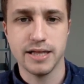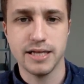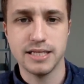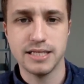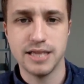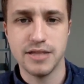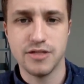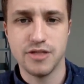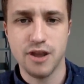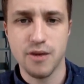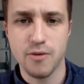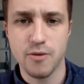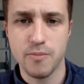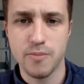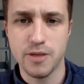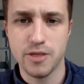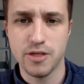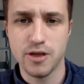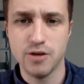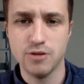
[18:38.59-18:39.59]
And he said, there
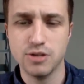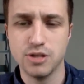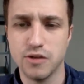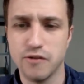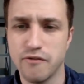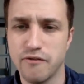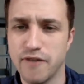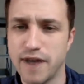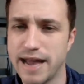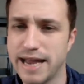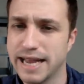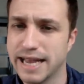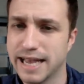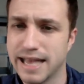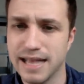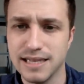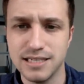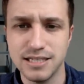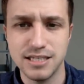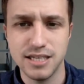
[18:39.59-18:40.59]
will be those who fight
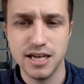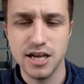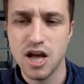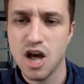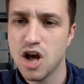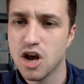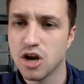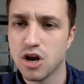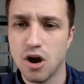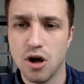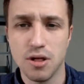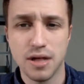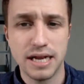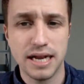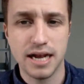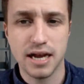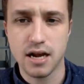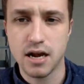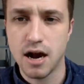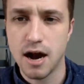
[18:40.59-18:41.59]
against it,
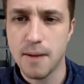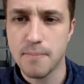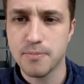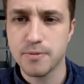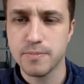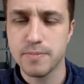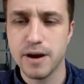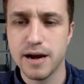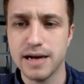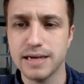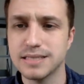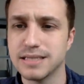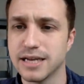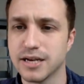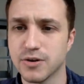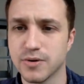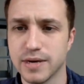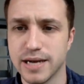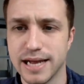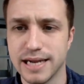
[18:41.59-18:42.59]
calling it compromise
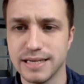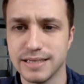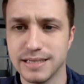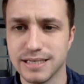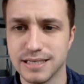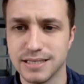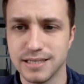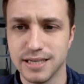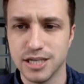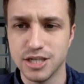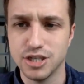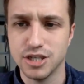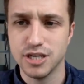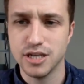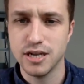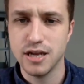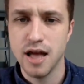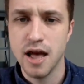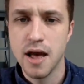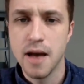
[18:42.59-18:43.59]
and creating
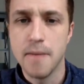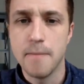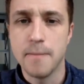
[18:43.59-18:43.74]
dissension,